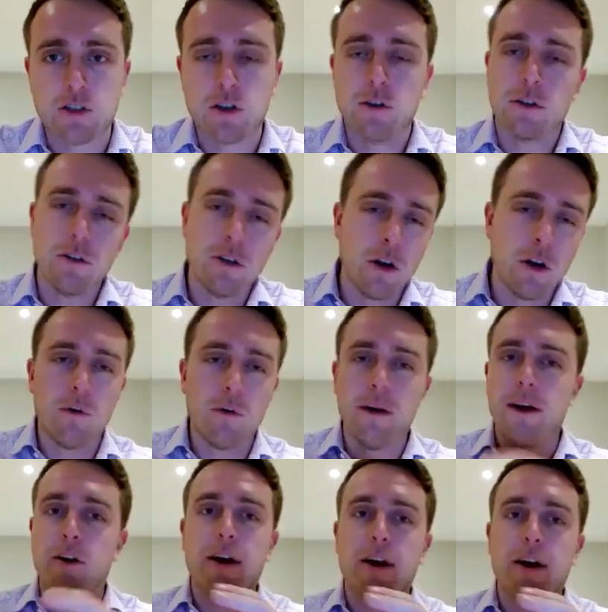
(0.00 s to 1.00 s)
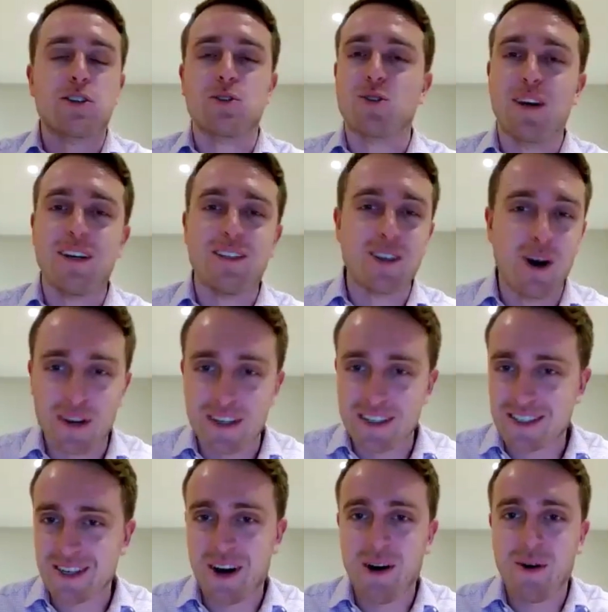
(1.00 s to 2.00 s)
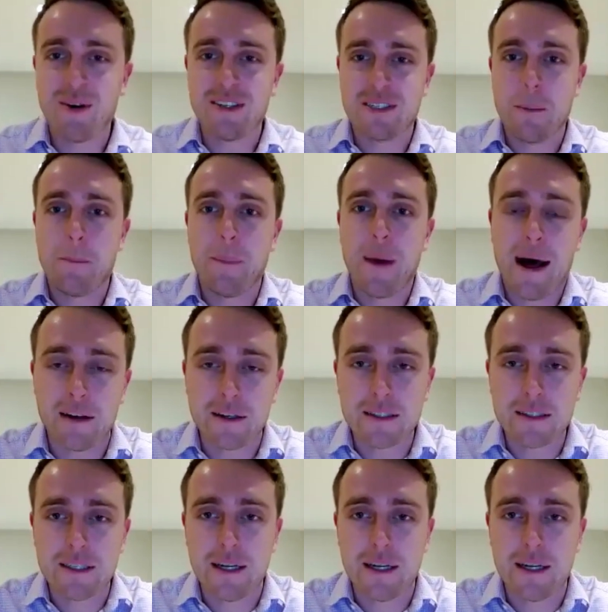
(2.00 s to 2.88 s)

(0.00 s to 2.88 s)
So, international trade's always a balance